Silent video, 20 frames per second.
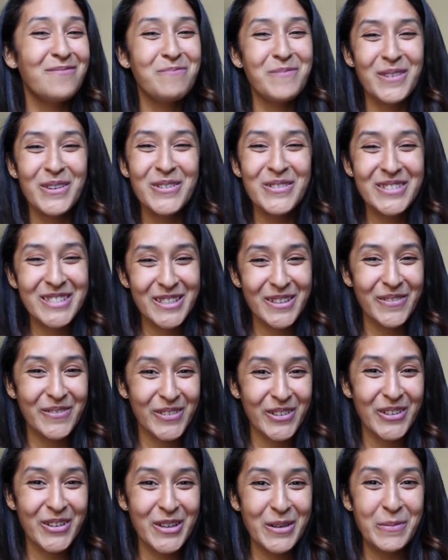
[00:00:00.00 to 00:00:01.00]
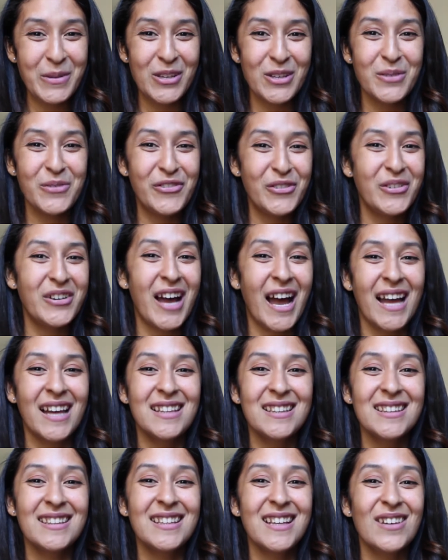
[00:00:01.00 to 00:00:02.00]
Beautiful, beautiful.
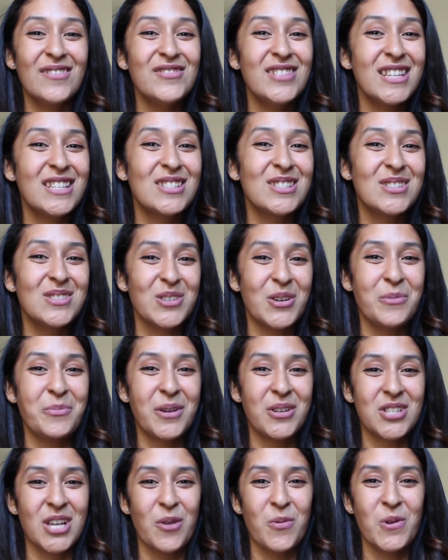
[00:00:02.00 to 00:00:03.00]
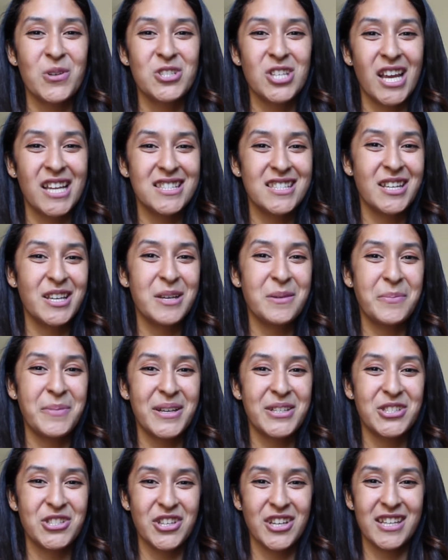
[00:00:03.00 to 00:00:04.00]
I loved it so much. I wish I took a
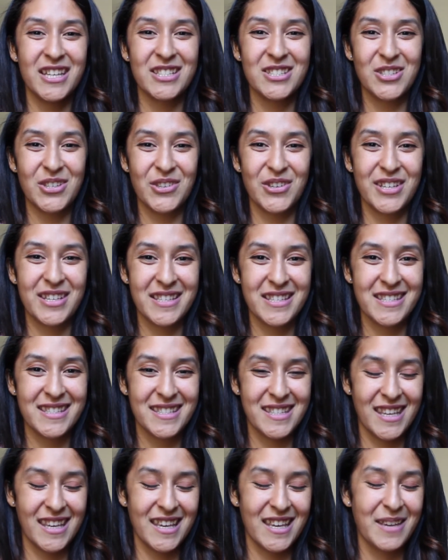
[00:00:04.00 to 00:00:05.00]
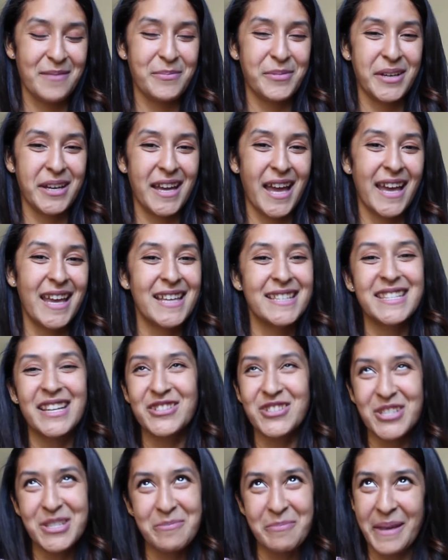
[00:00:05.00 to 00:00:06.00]
picture in it so you can see it, but I guess
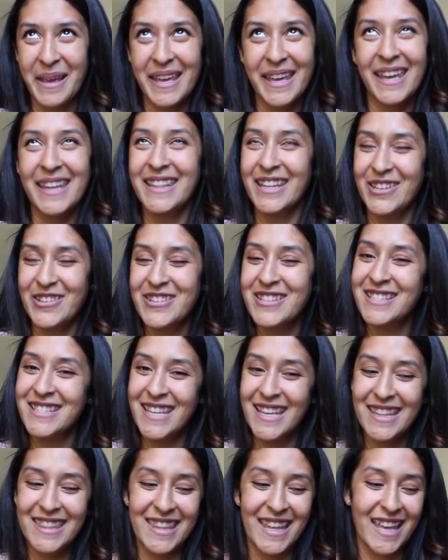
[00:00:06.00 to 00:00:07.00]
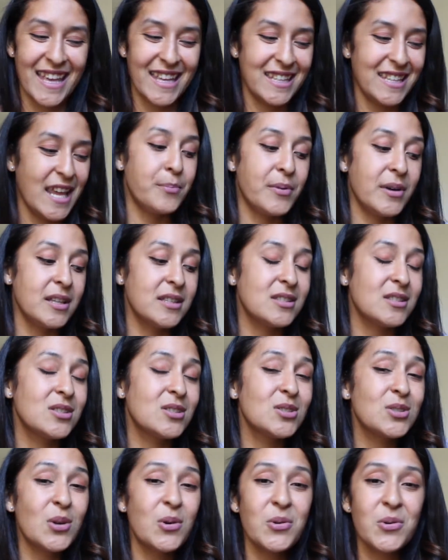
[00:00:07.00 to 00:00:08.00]
I'll just make it and then you can see it then. But
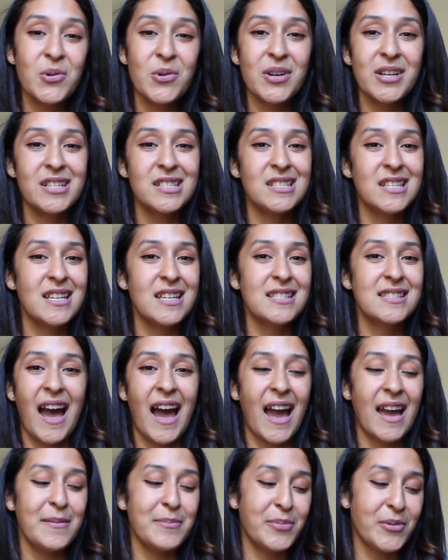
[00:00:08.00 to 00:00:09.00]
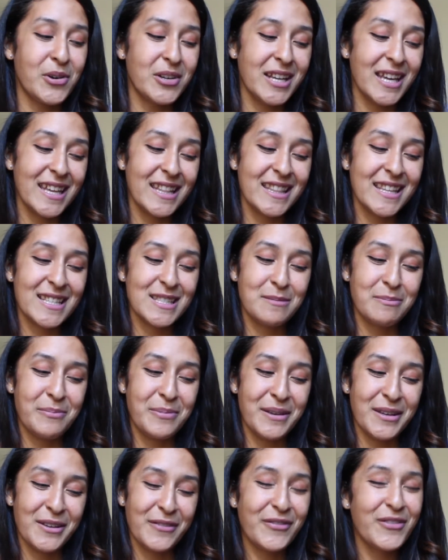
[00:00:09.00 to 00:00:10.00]
so gorgeous. I bought it in this
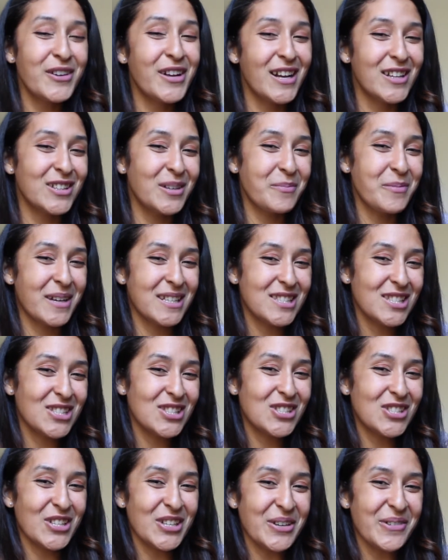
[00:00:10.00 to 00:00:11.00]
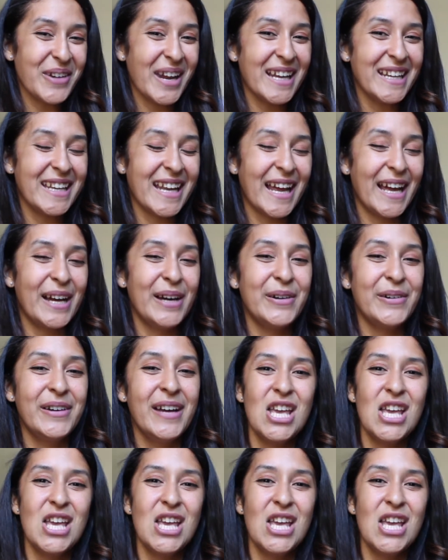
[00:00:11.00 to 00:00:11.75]
beautiful color I'm about to show you right now.